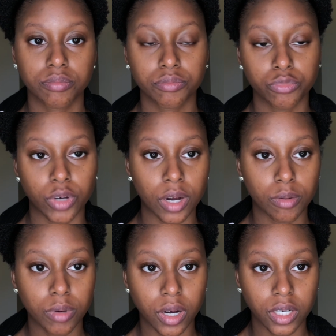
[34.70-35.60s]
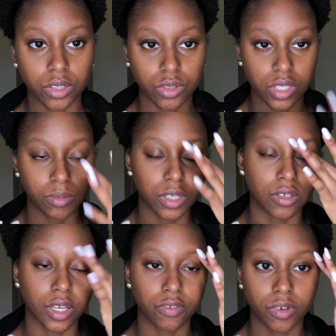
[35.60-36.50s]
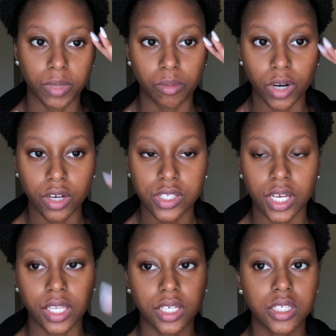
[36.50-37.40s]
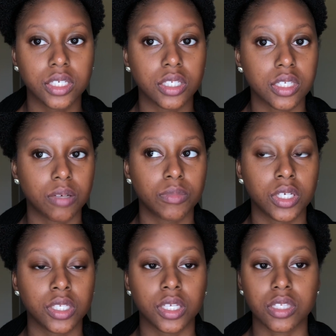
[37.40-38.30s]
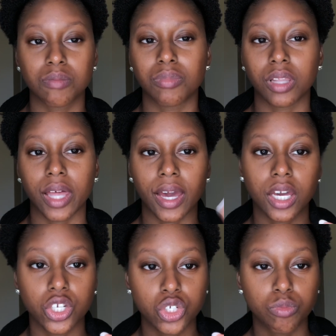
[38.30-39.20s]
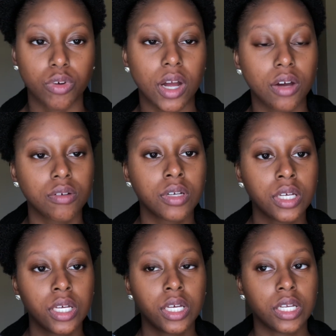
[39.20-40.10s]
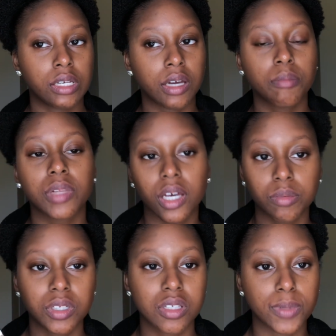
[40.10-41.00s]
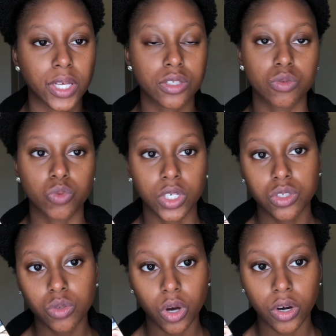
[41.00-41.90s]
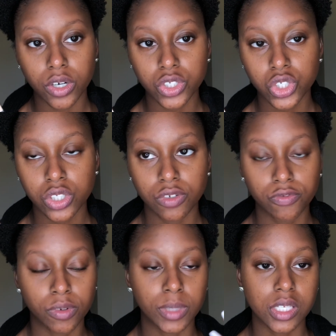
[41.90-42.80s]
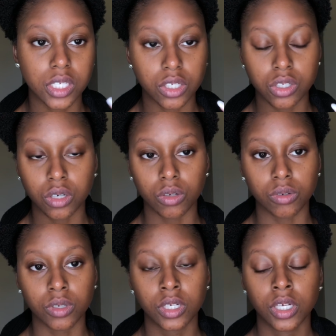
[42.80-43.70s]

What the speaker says: brow product or something like for my brows, I like to get something that's blackish brown, not black because black is way too harsh for my skin tone,